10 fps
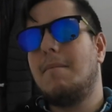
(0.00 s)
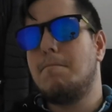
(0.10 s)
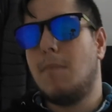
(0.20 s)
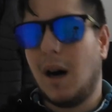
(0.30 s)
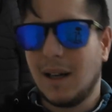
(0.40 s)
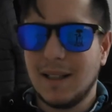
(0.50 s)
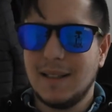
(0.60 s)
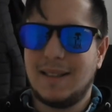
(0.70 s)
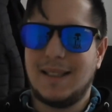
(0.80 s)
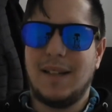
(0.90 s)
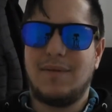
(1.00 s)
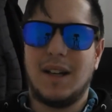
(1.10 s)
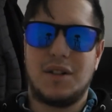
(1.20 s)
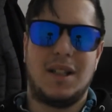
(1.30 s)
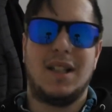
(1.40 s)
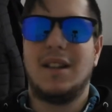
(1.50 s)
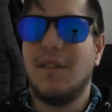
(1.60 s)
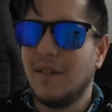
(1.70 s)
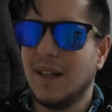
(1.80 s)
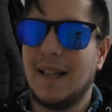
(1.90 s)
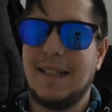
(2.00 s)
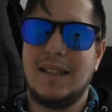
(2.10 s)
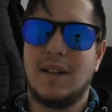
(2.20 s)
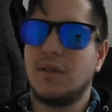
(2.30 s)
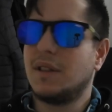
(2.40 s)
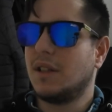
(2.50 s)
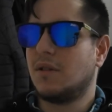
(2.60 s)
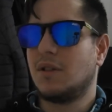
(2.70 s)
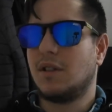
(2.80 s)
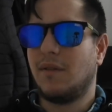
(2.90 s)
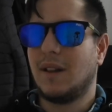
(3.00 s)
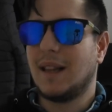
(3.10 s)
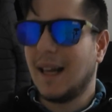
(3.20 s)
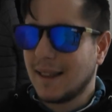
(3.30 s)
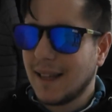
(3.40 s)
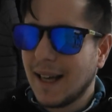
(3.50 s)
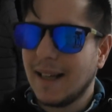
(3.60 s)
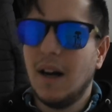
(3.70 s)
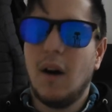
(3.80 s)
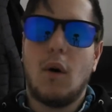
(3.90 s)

manga, see if there's any differences or something like that.